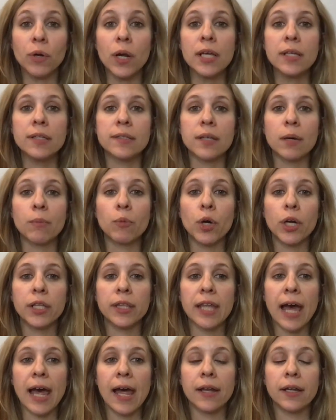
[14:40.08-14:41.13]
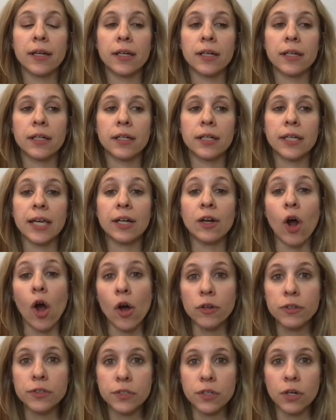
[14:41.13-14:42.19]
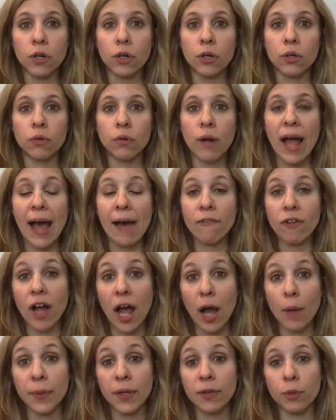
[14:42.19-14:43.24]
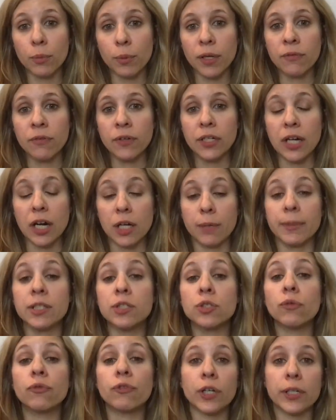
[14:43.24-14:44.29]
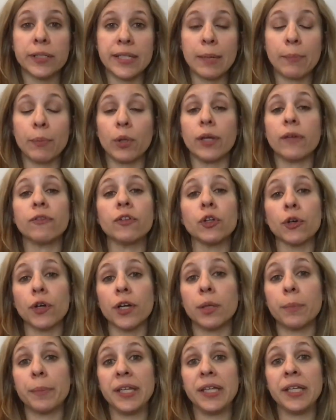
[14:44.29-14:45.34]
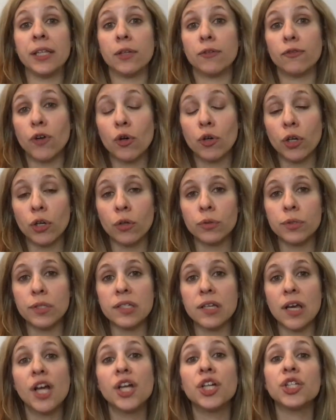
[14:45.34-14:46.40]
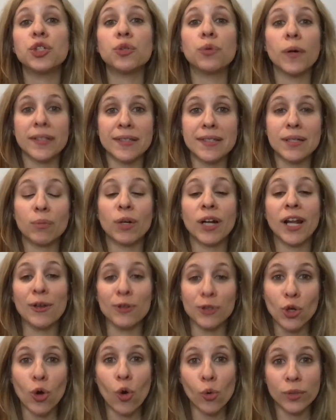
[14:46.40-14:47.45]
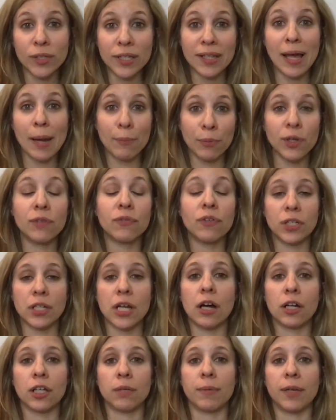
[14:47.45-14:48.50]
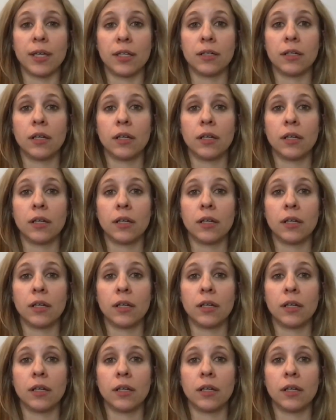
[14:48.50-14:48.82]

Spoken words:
someone that can also have a copy of the briefing document. So for example, if you're going to be in the photos, you want someone else holding that briefing document